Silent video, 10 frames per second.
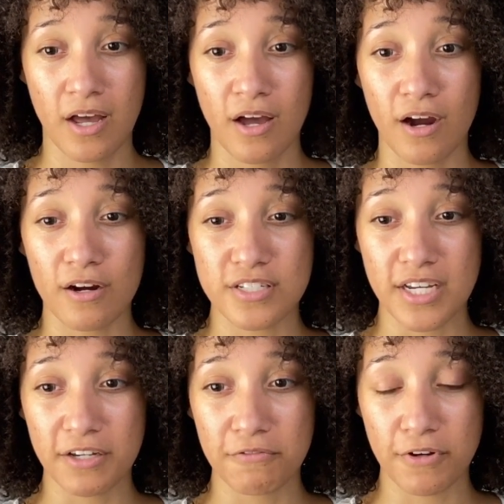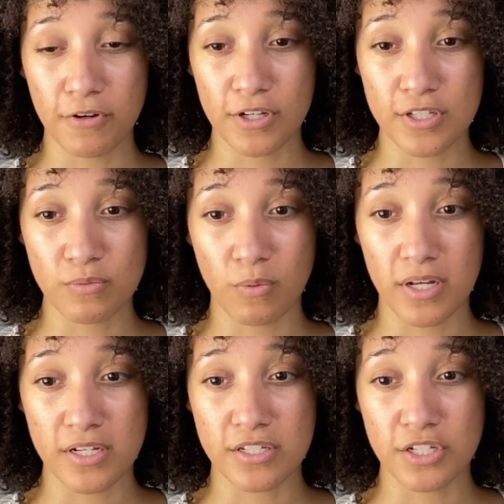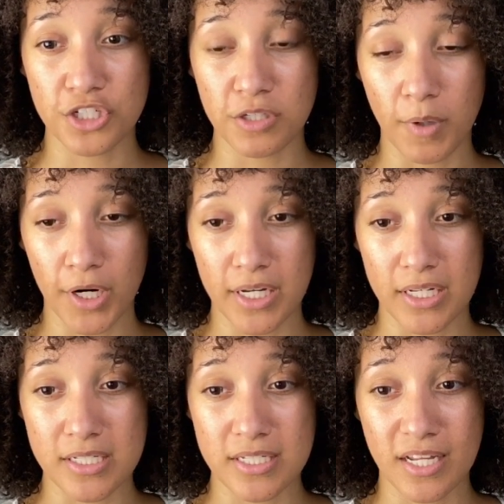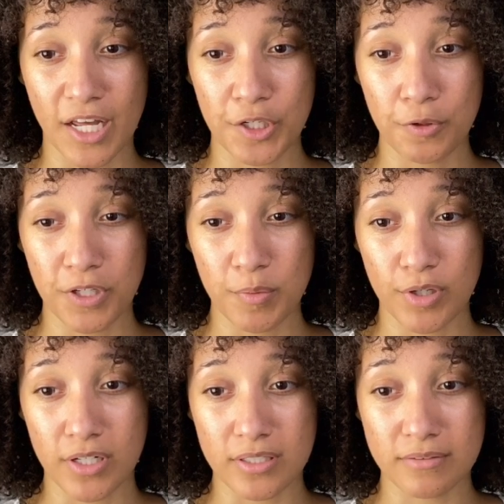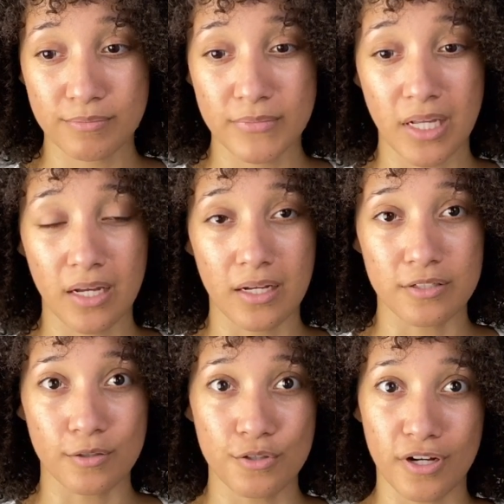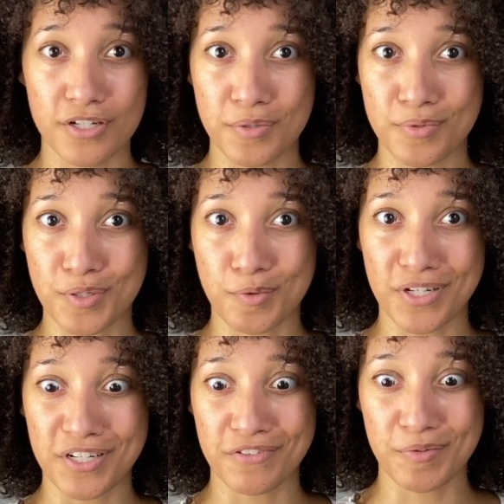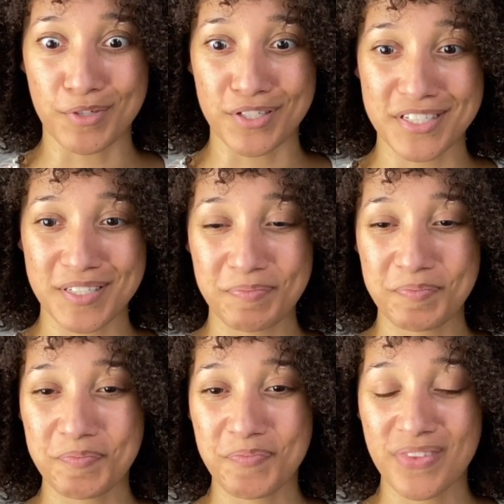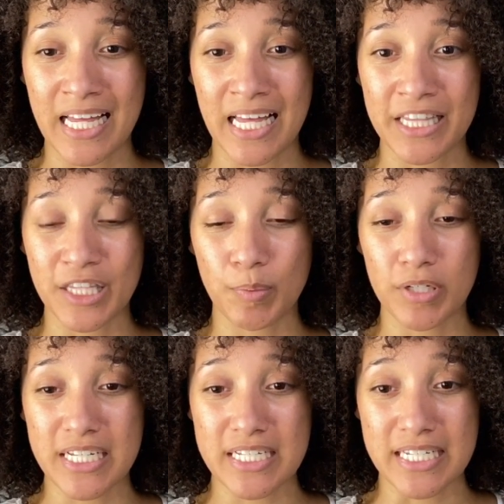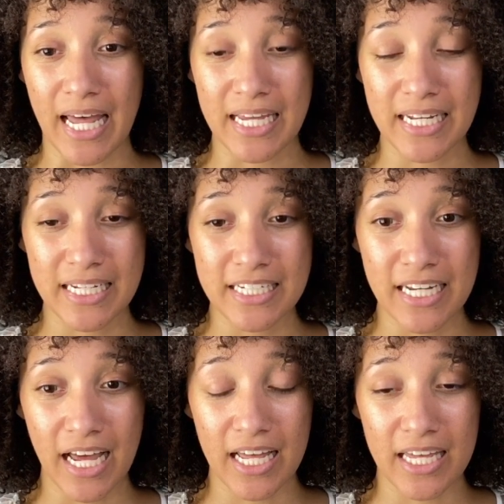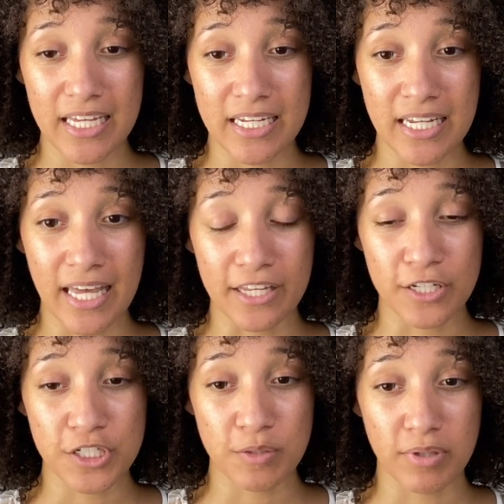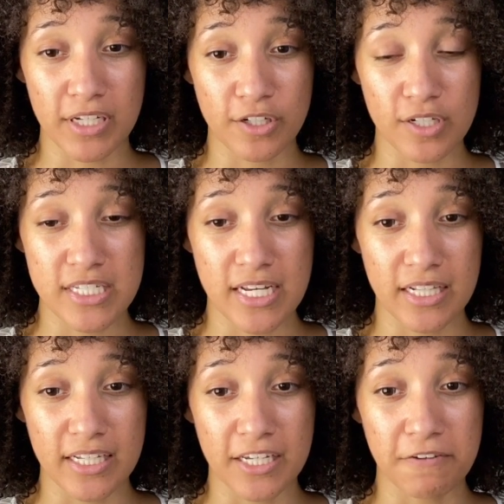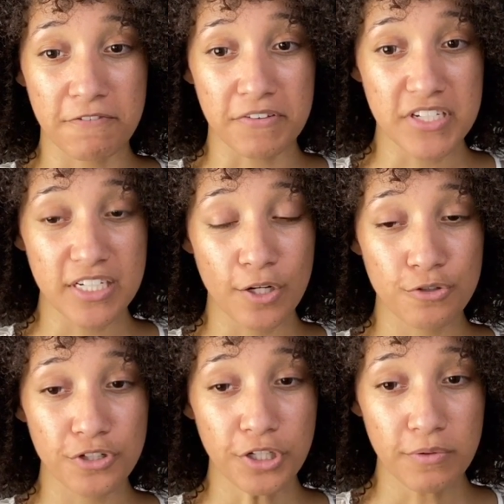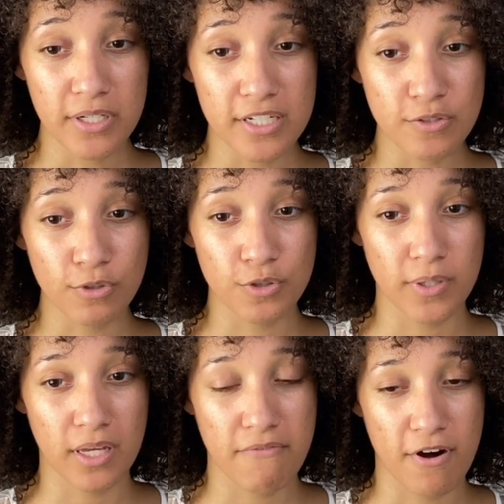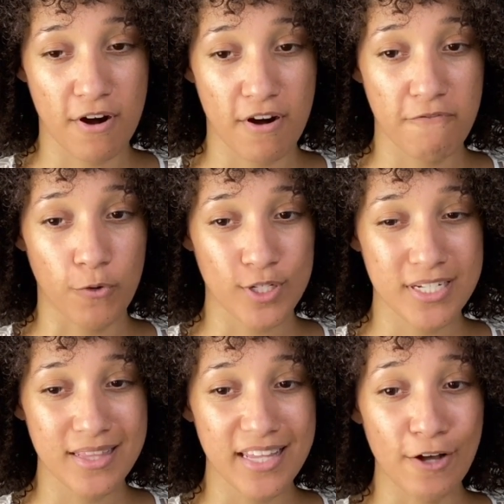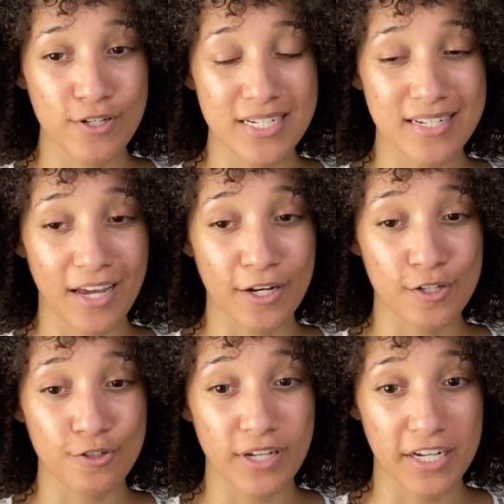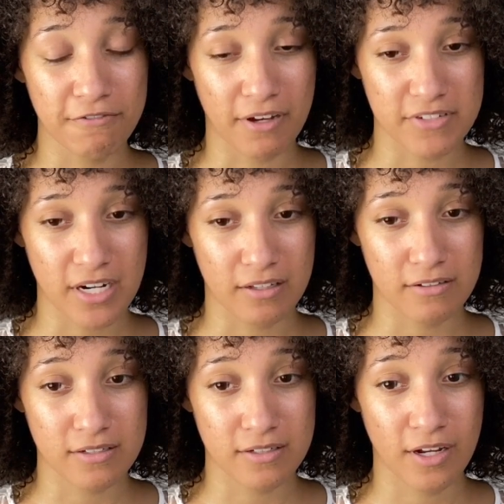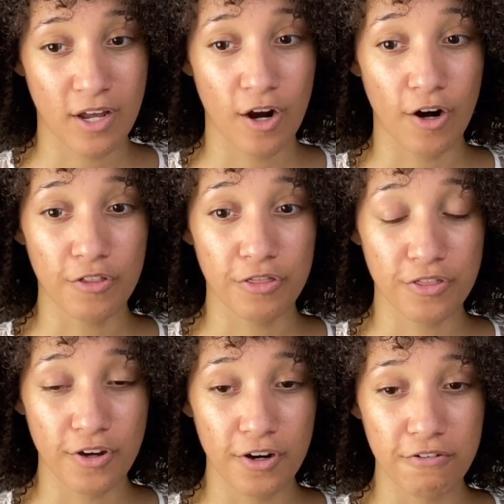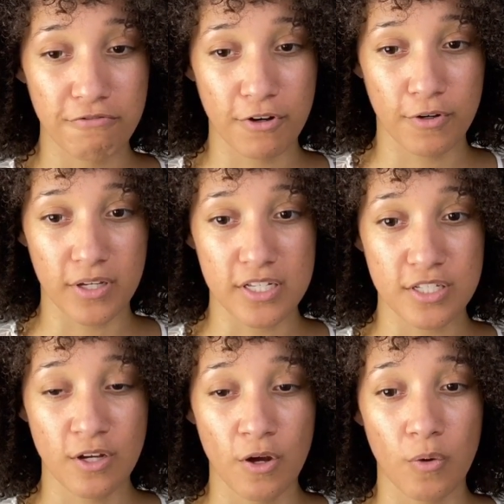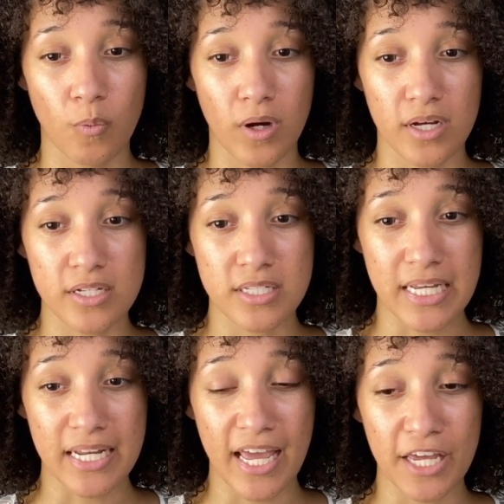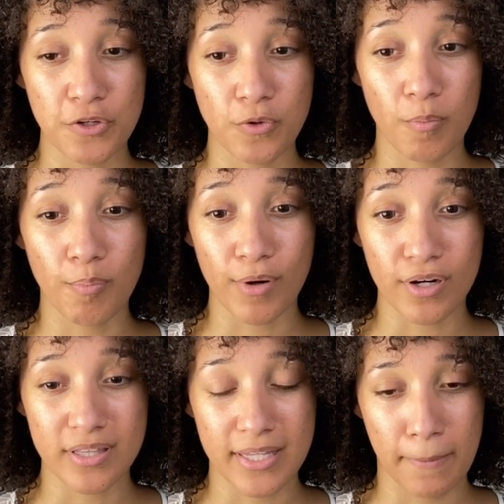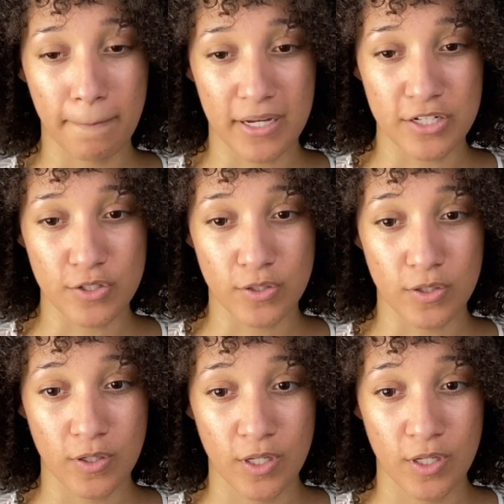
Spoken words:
Her second focus was She Markets, a new ebook. I told y'all she was the queen of ebooks. The book is $9.99 and she planned on selling 1,500 units, which would give her $14,985. Her third focus was an annual birthday bundle.